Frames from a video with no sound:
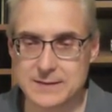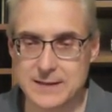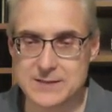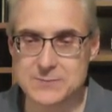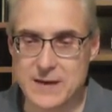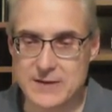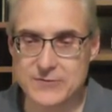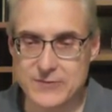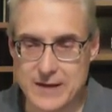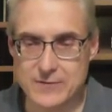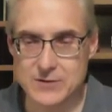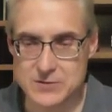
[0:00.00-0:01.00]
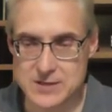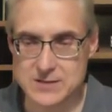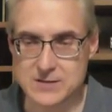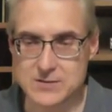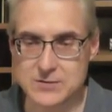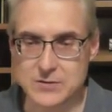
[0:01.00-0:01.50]
It's my favorite
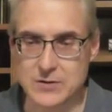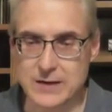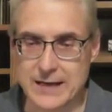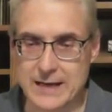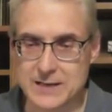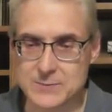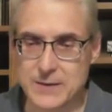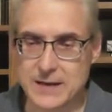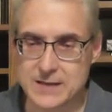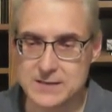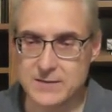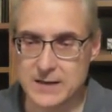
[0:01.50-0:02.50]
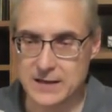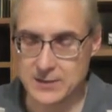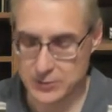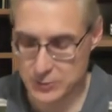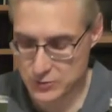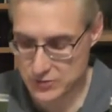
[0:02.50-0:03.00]
Jesus story, and it's because of the
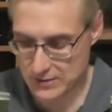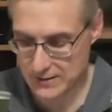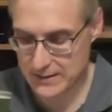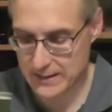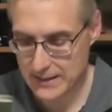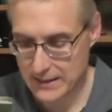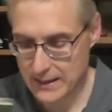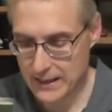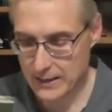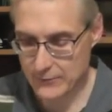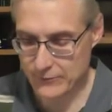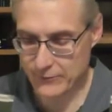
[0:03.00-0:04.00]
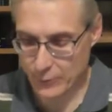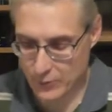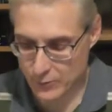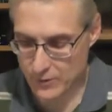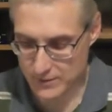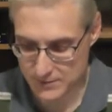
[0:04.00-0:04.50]
inclusion of
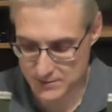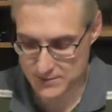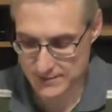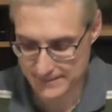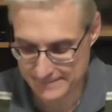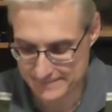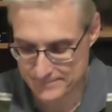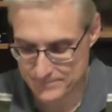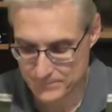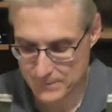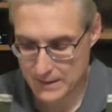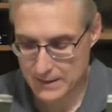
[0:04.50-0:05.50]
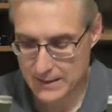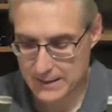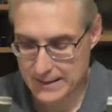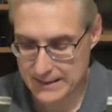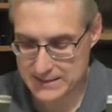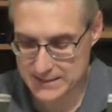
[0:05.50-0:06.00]
4 words.
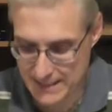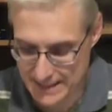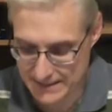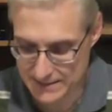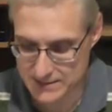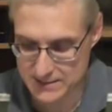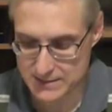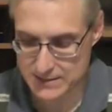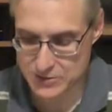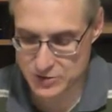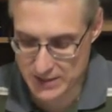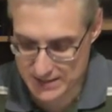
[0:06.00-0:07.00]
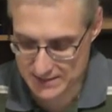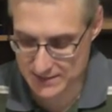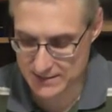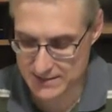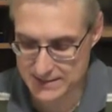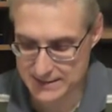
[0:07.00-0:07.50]
It says,
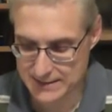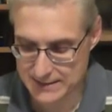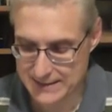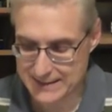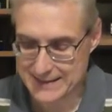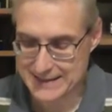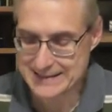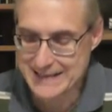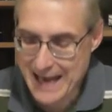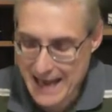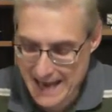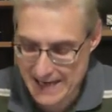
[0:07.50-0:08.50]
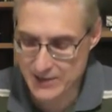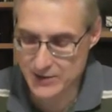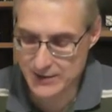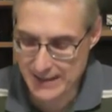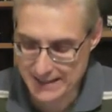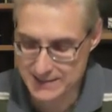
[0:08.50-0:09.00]
Jesus,
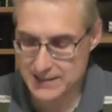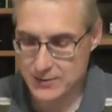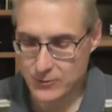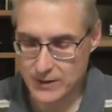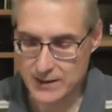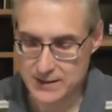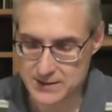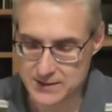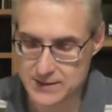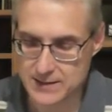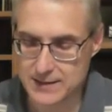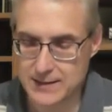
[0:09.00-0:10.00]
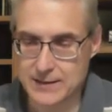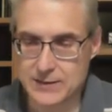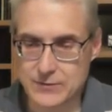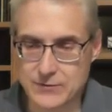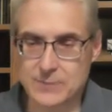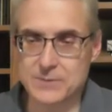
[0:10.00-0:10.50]
tired as he was
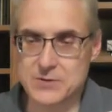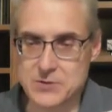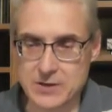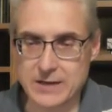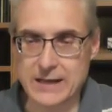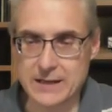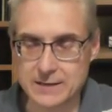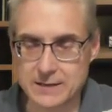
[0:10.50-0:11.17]
from the journey.